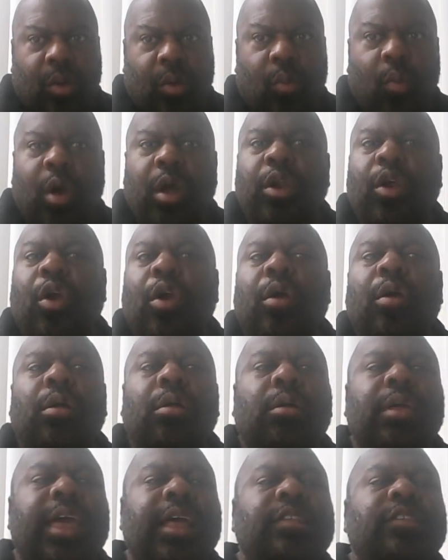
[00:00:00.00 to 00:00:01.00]
One girl
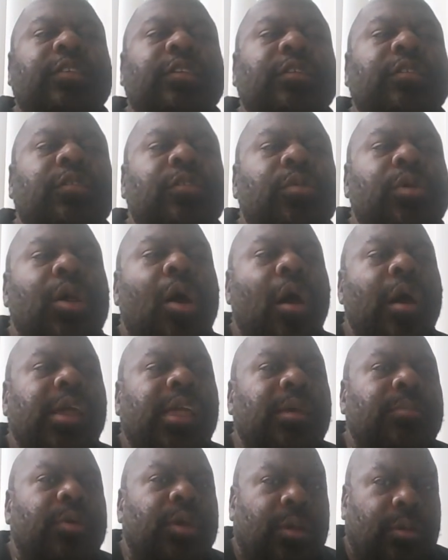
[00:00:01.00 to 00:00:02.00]
gets into an
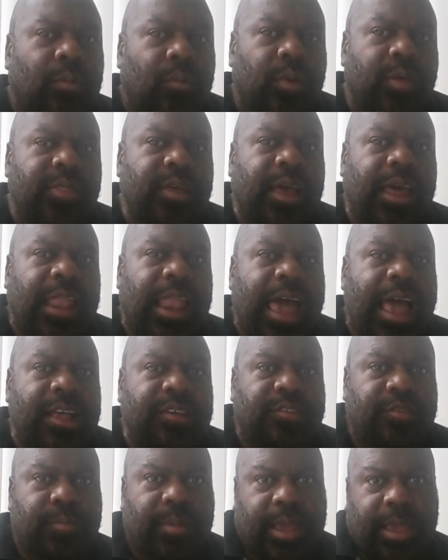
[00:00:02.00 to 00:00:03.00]
argument with a
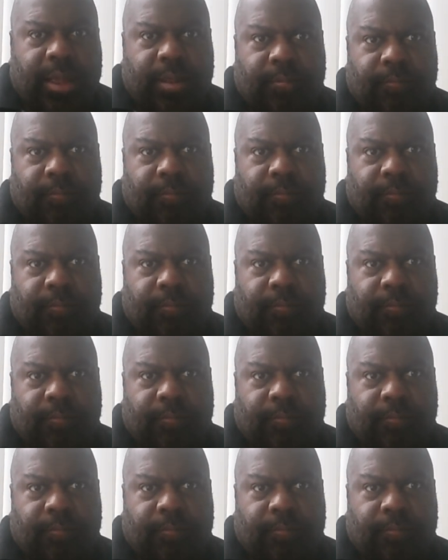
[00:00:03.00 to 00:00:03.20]
classmate